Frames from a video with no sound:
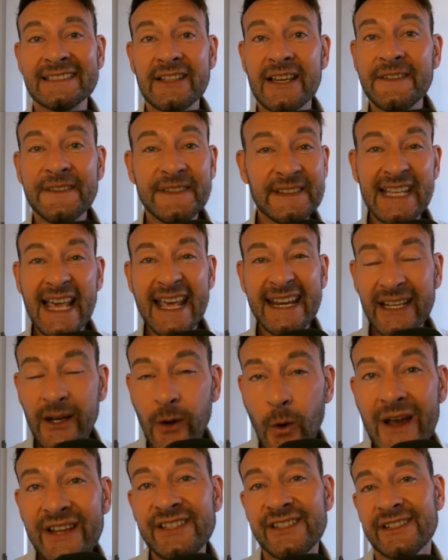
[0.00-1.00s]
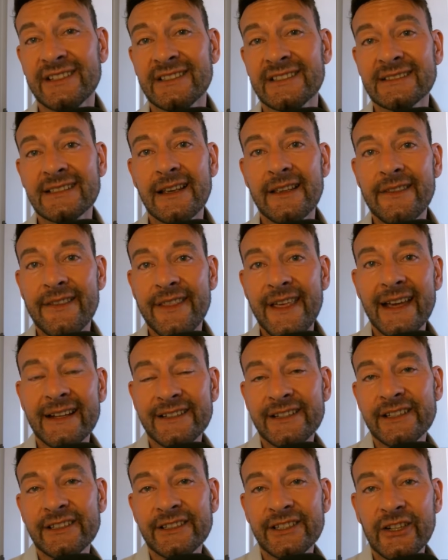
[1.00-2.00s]
So if there's any questions
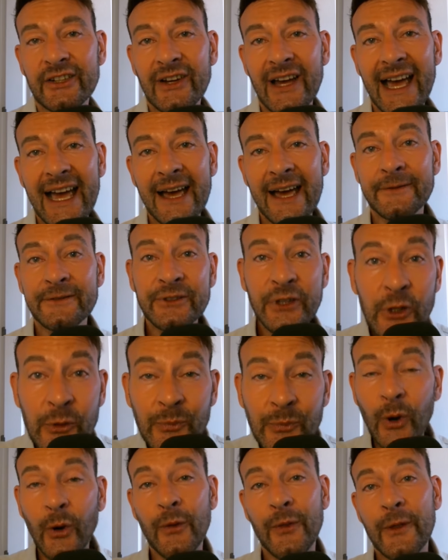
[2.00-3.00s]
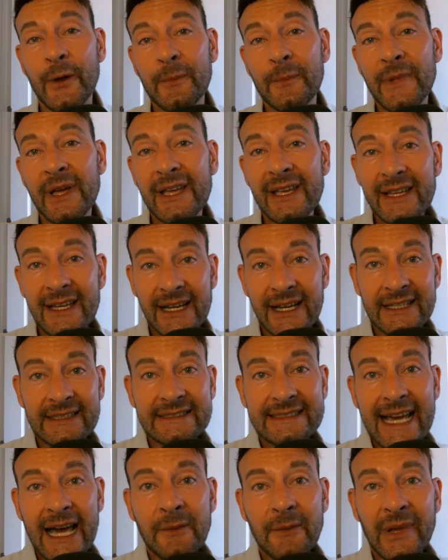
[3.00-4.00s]
that you have, do put them
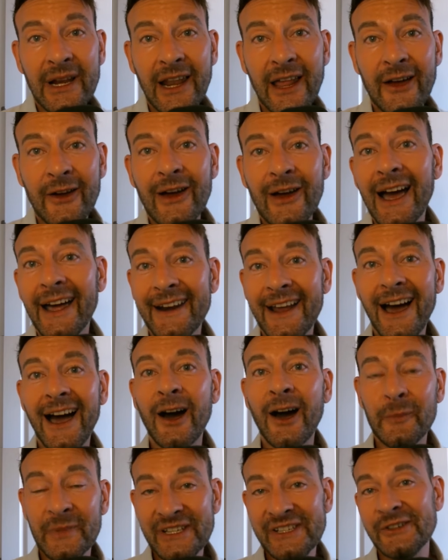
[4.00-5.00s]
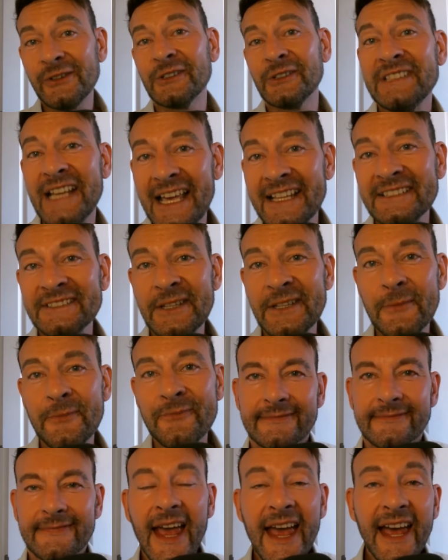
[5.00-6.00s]
down below and I'll be sure to answer them.
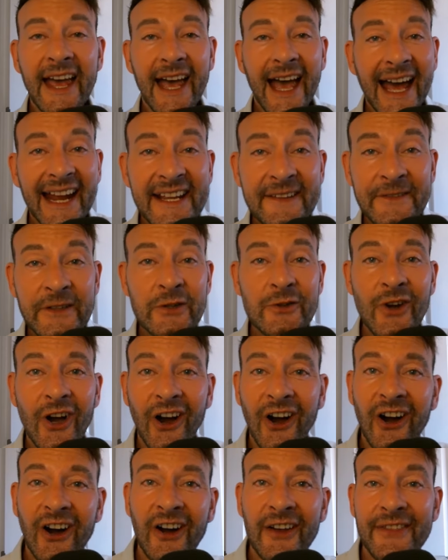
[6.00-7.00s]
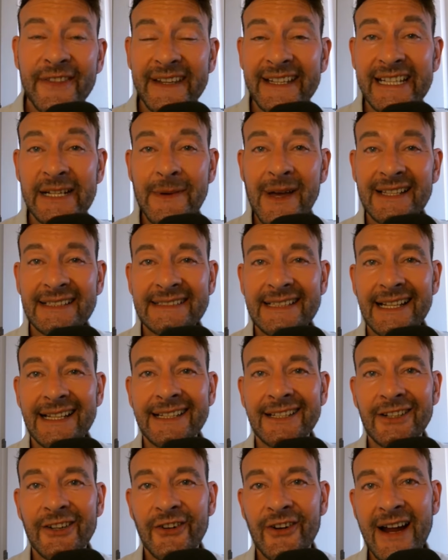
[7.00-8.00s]
And if you are thinking about
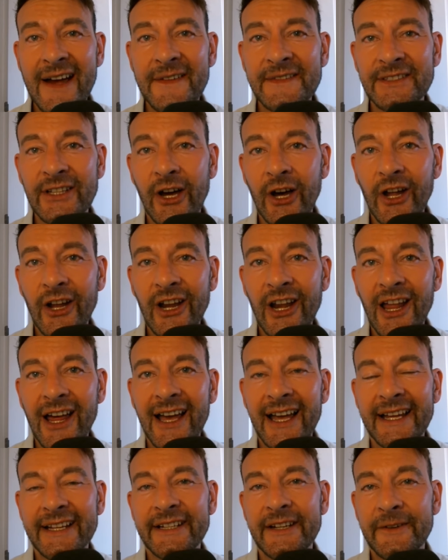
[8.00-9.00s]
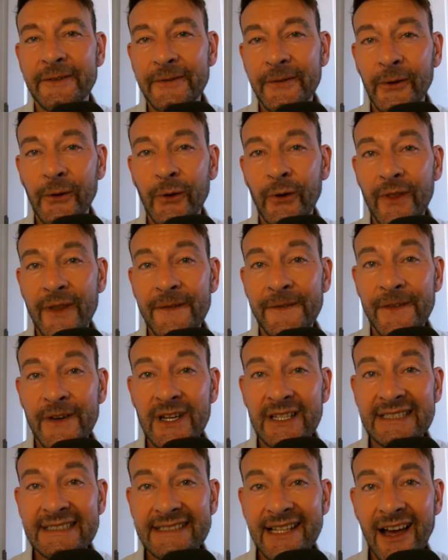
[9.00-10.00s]
selling crafts online for the
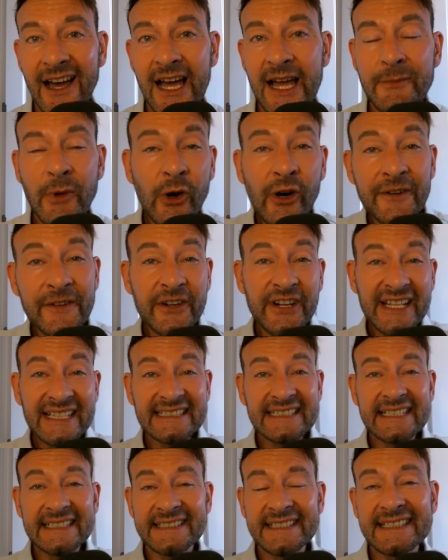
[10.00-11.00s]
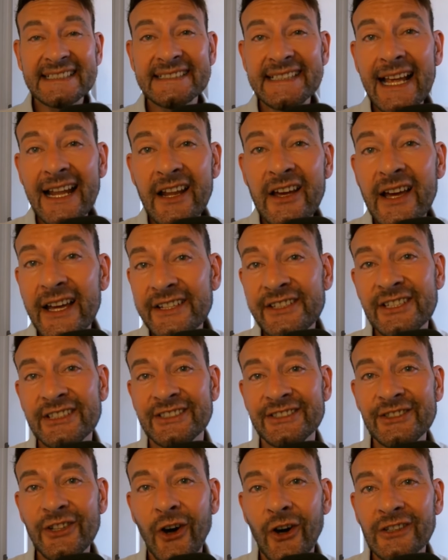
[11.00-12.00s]
first time, or if you're an existing seller and
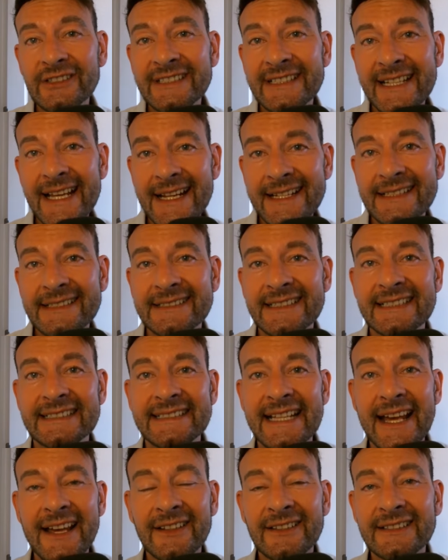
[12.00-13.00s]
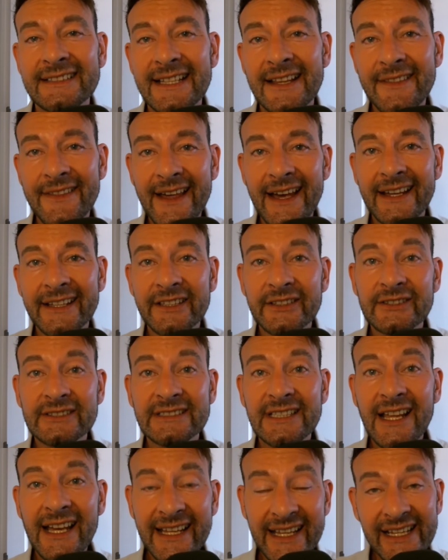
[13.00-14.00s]
just not getting the sales that you'd
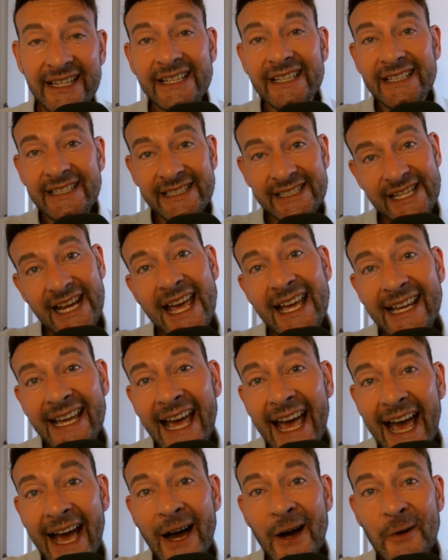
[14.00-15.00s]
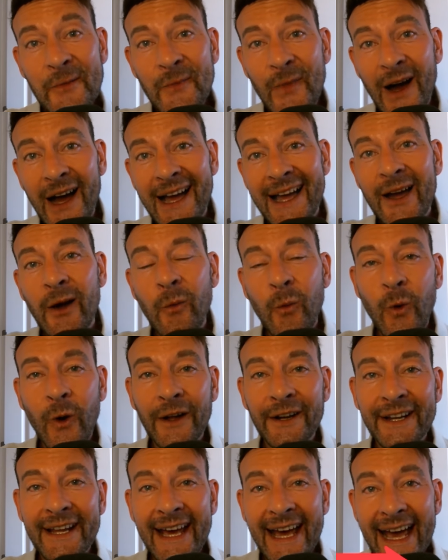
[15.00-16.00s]
like, check out my
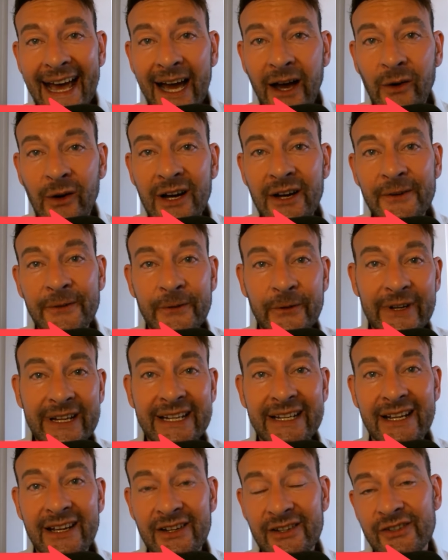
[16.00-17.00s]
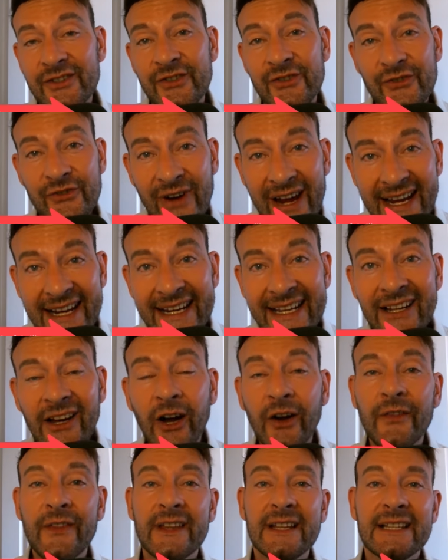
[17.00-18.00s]
1-hour free training
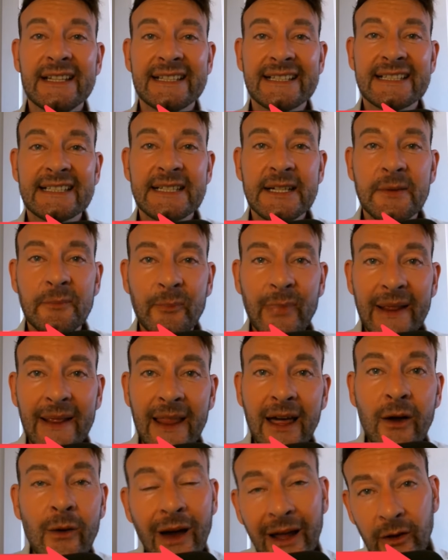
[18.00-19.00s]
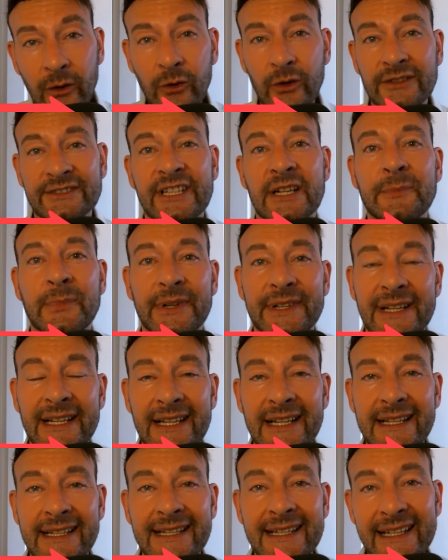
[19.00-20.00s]
on the link below. I'll also put a
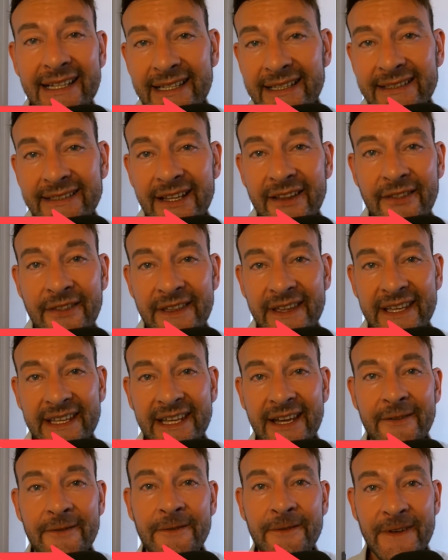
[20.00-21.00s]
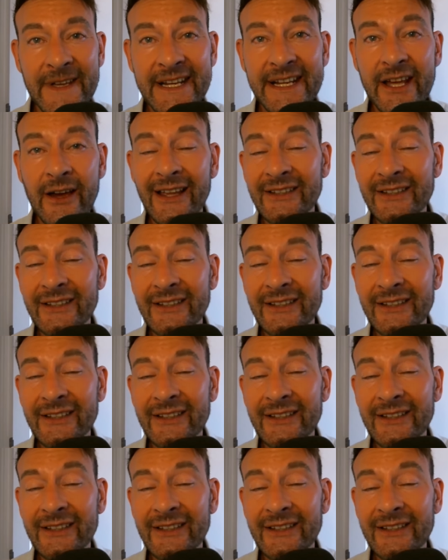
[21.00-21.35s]
link in the video.